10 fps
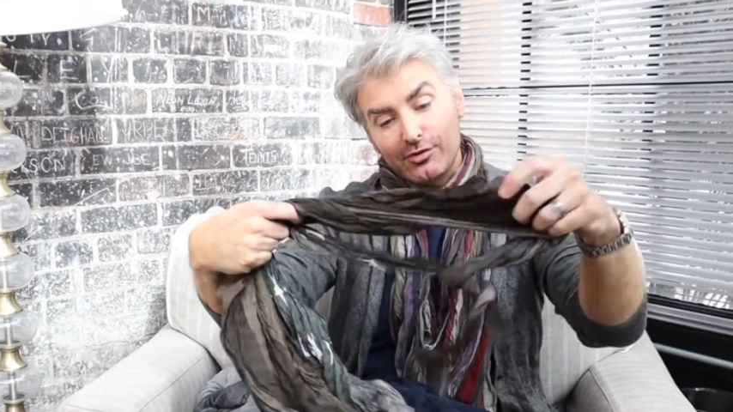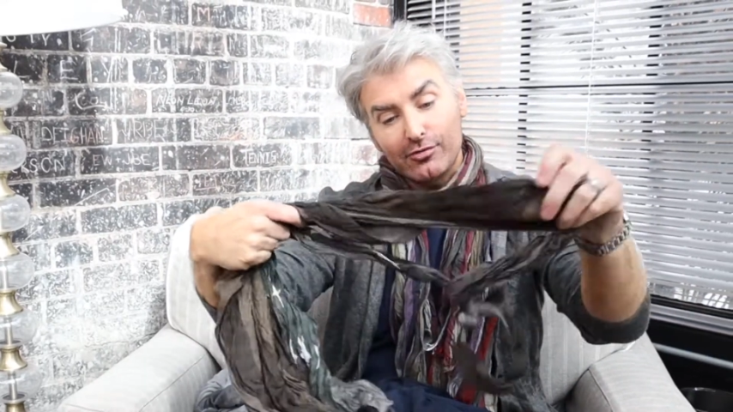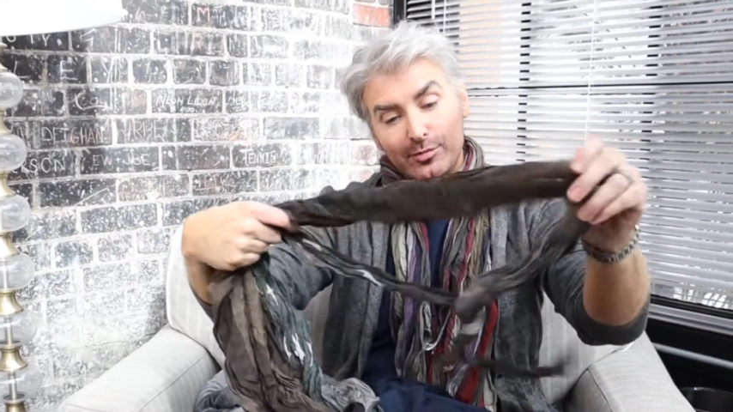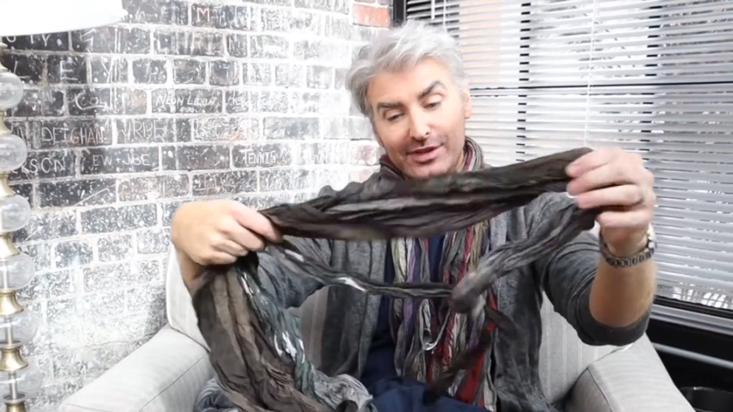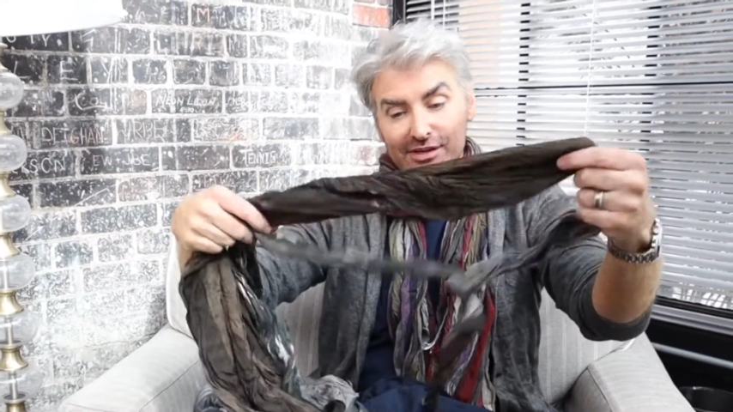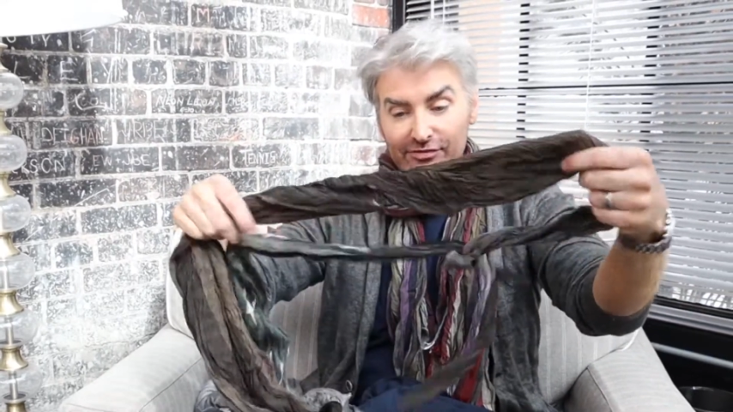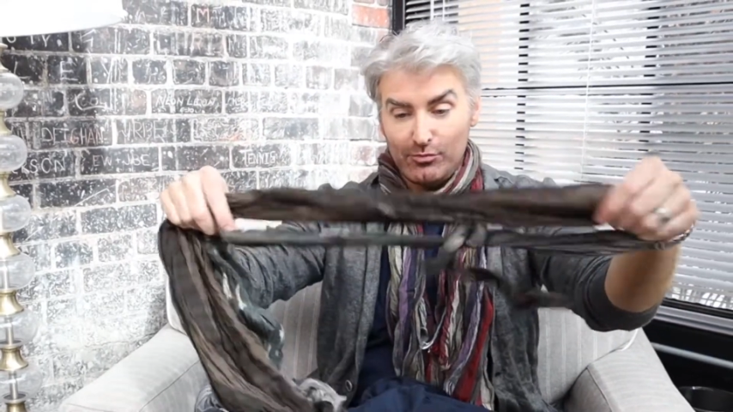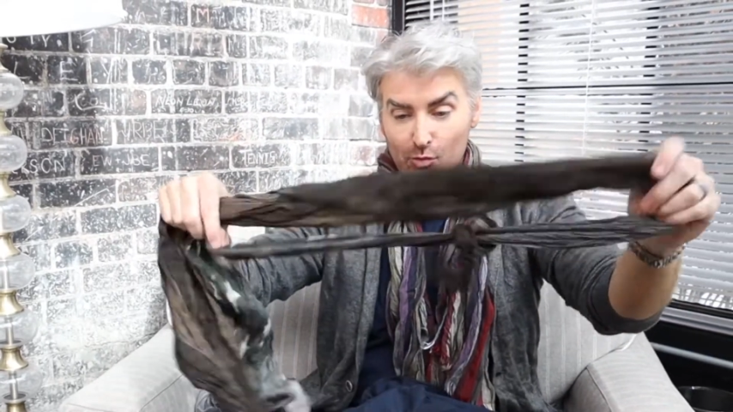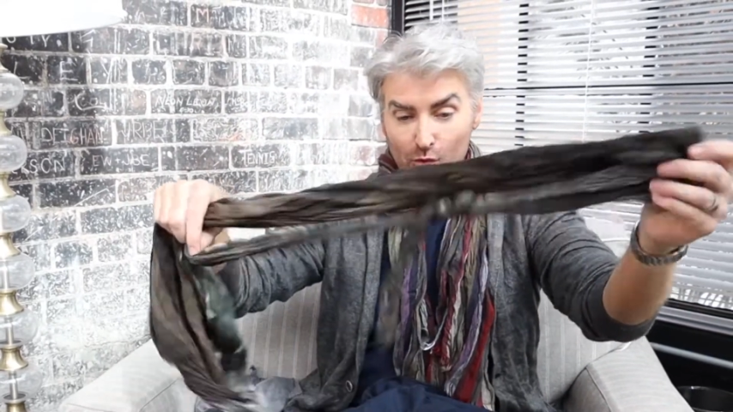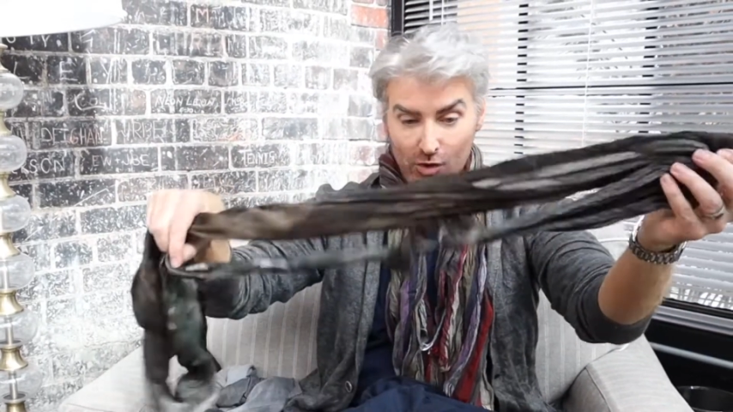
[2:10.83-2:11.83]
It would be
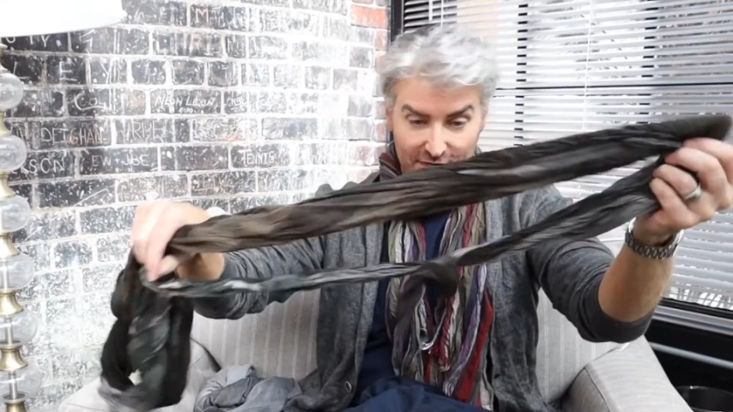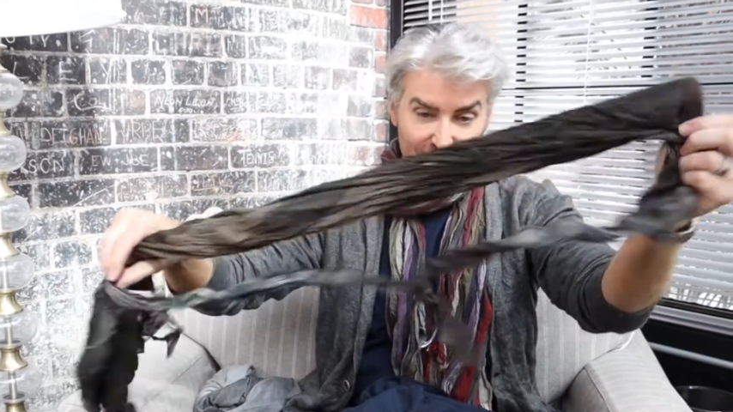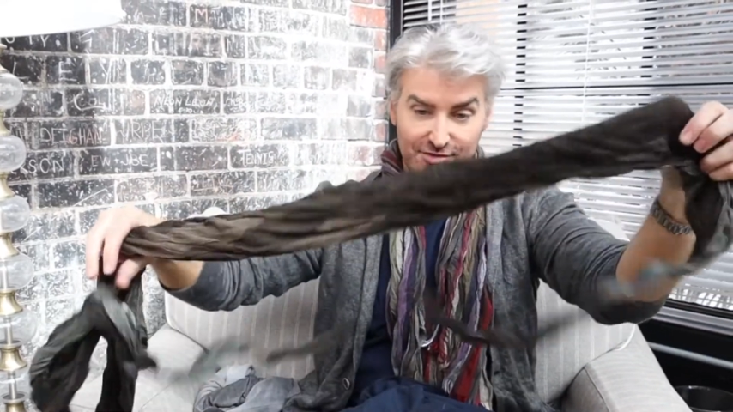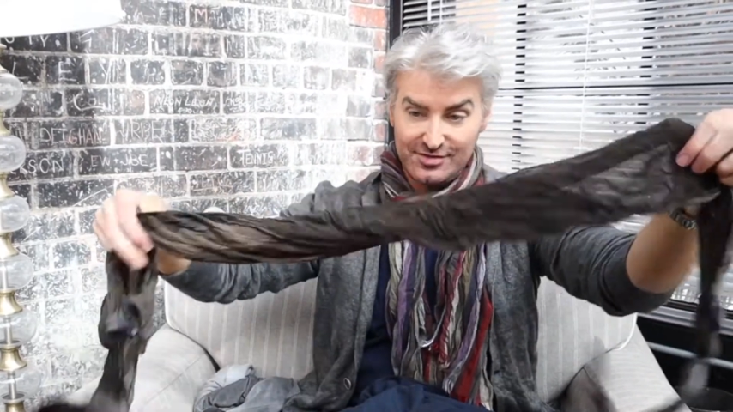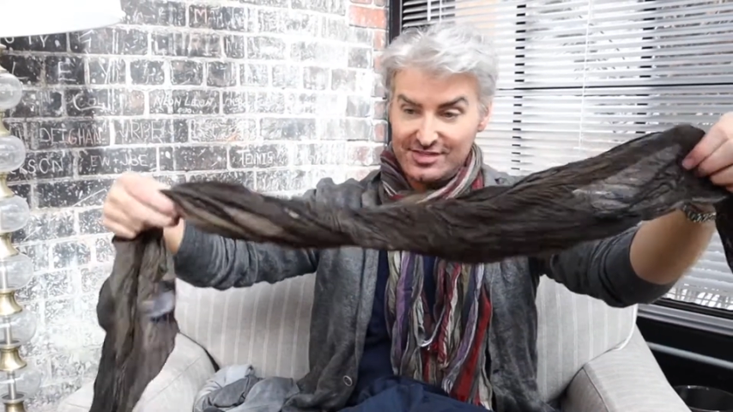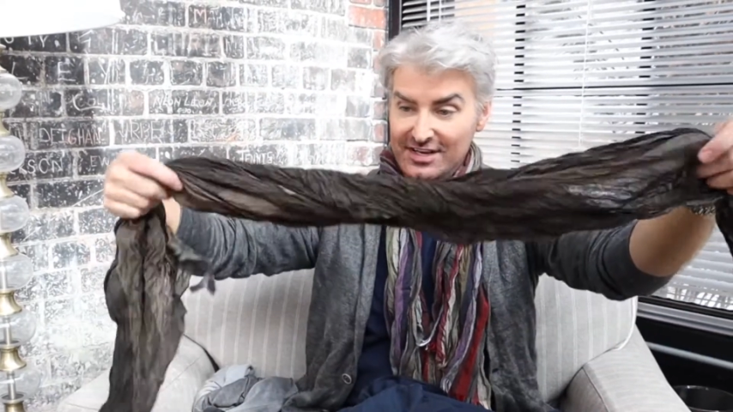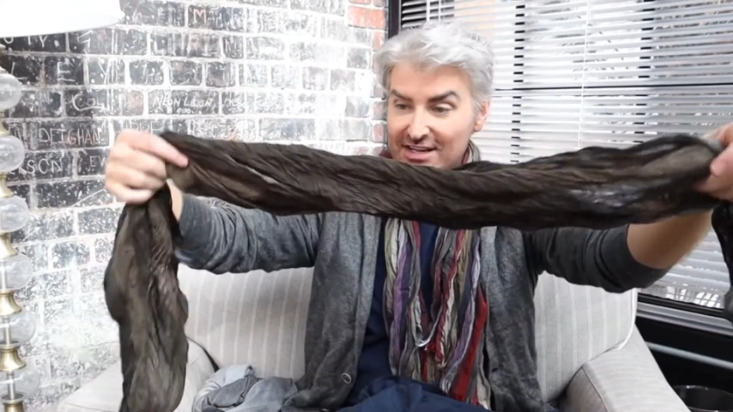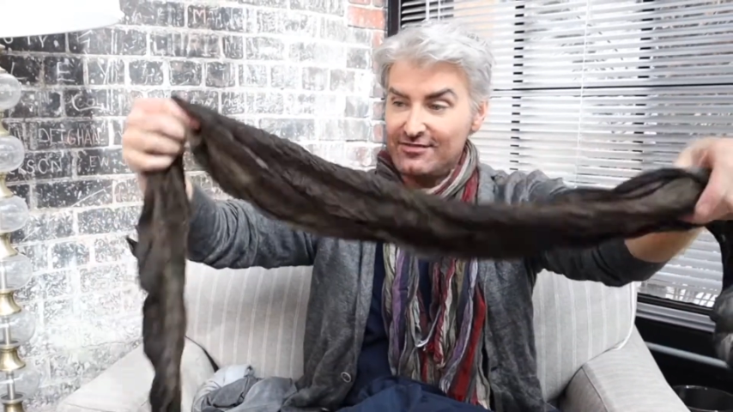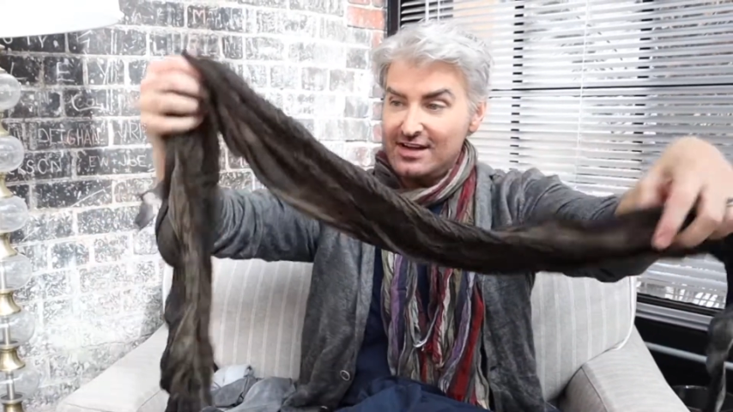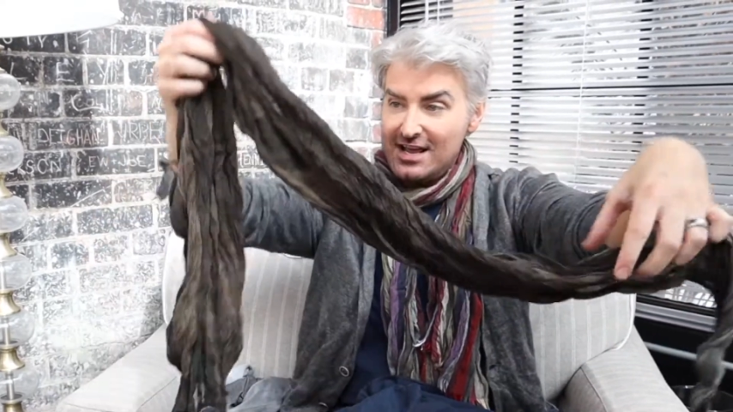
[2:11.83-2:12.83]
even more
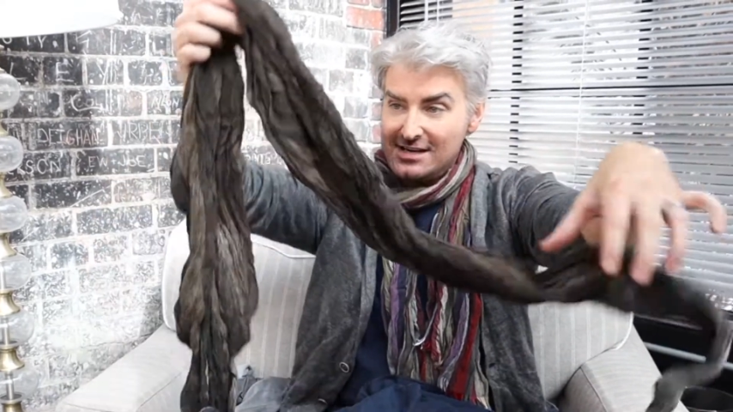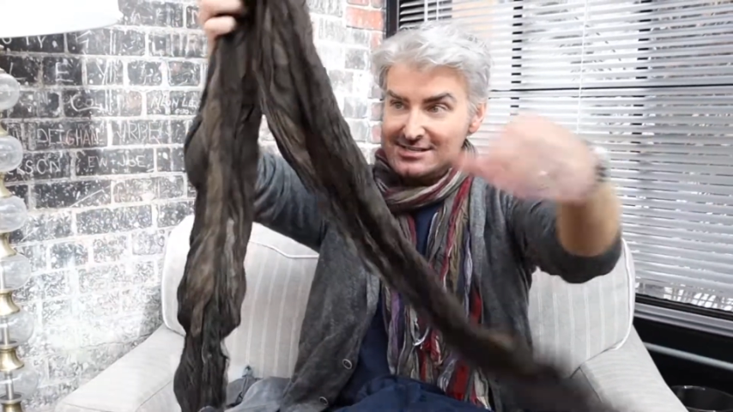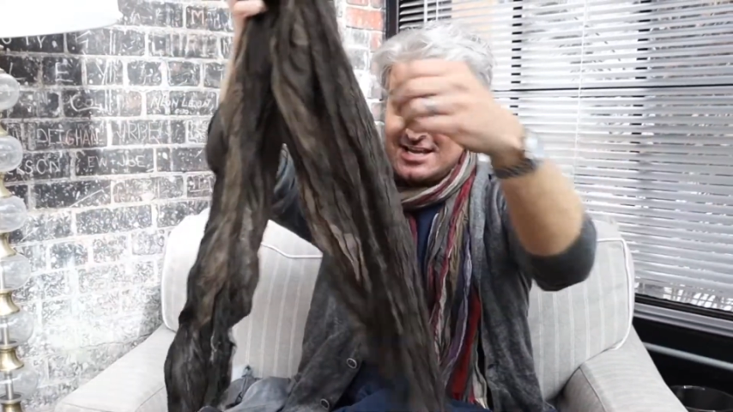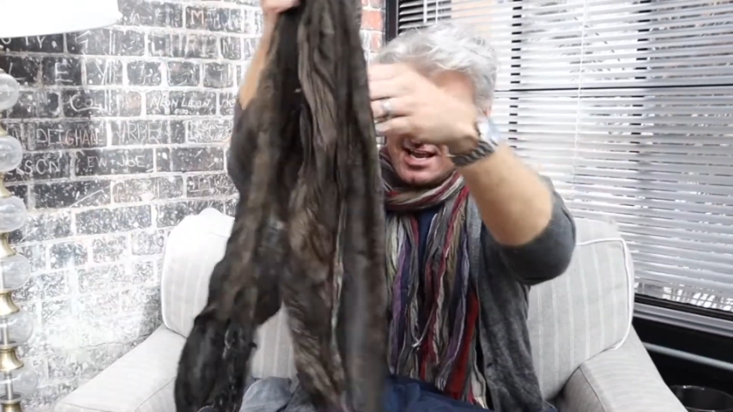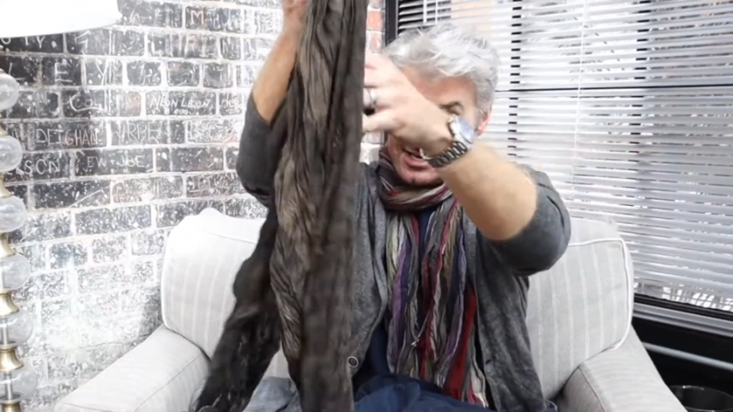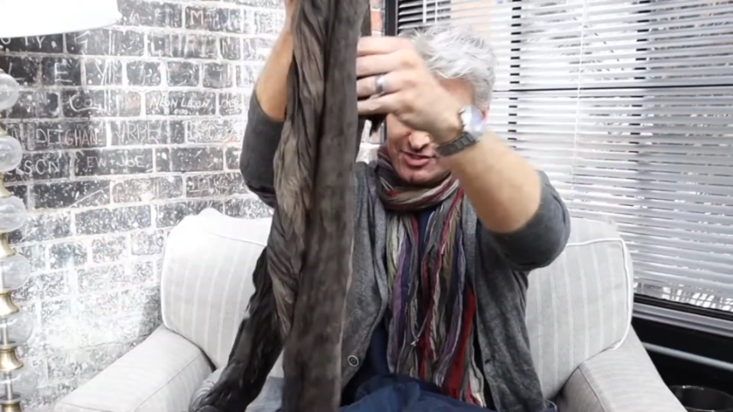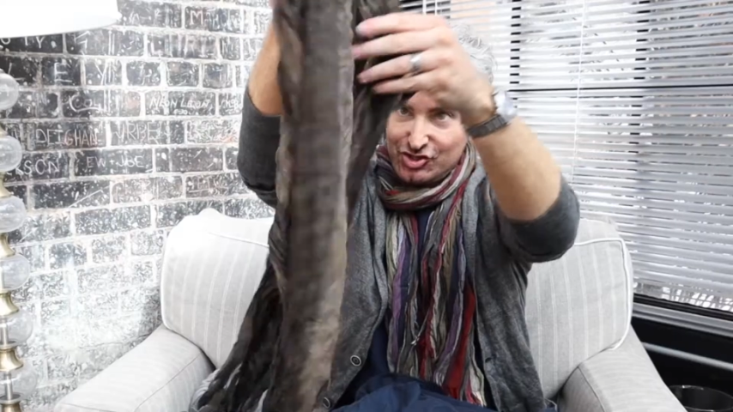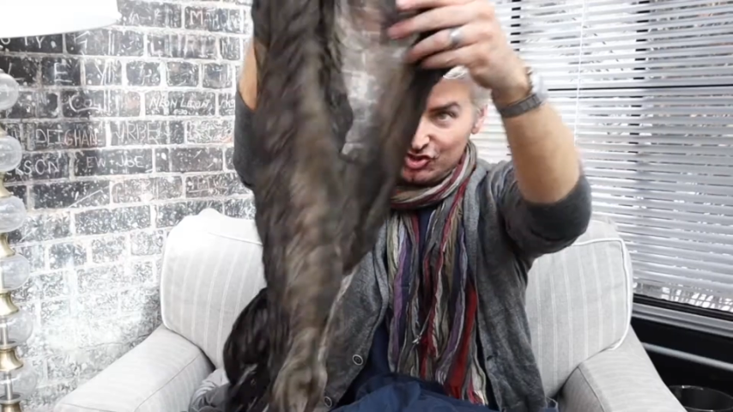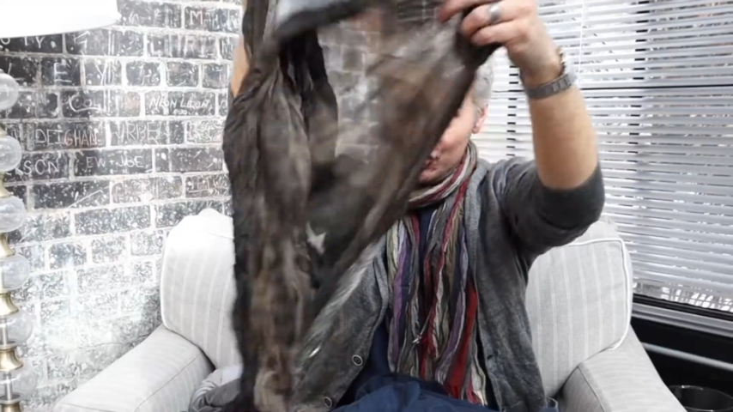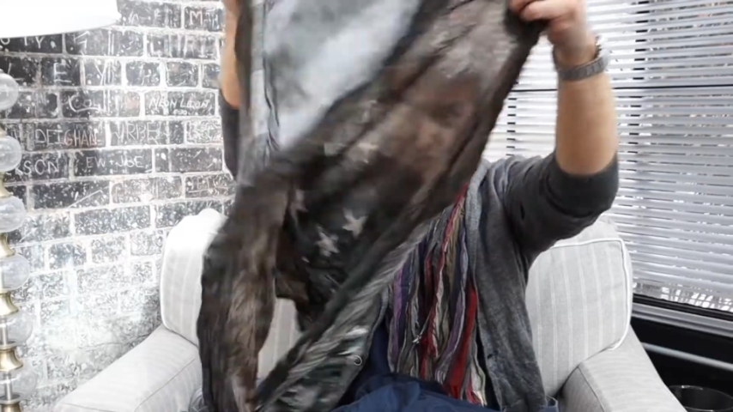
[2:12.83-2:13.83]
interesting if it had
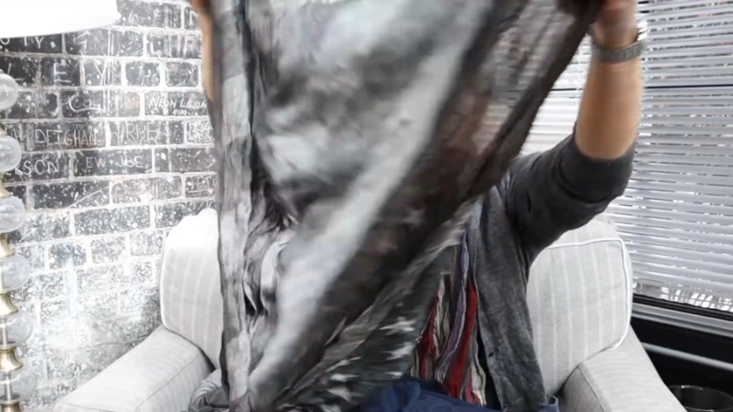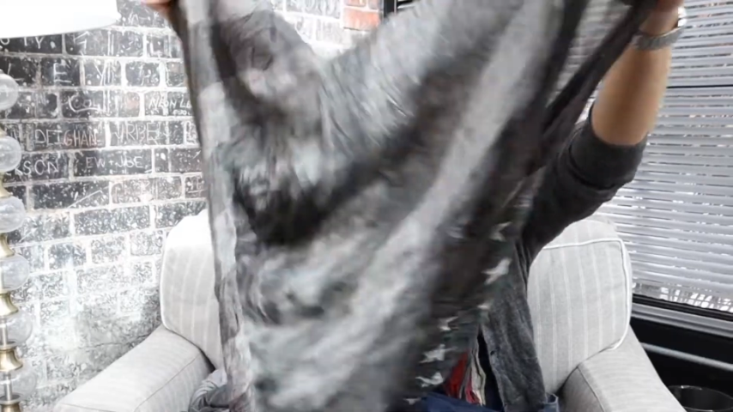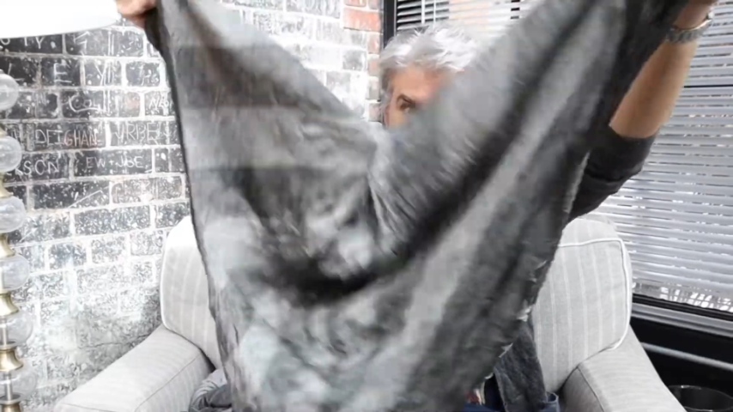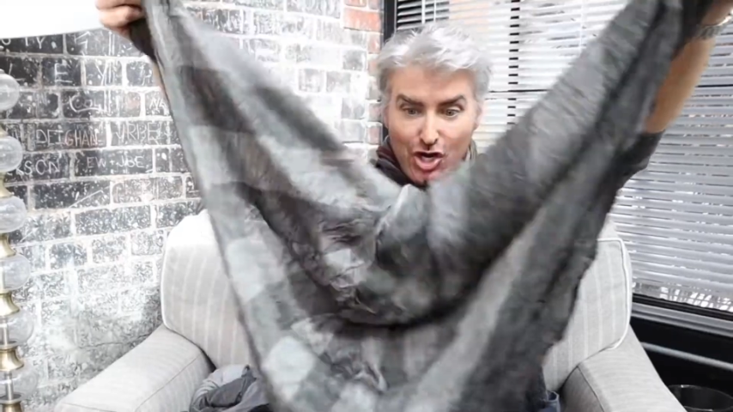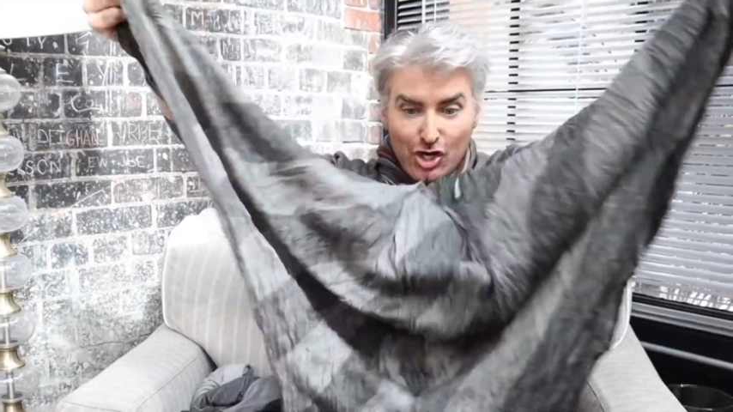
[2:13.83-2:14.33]
texture.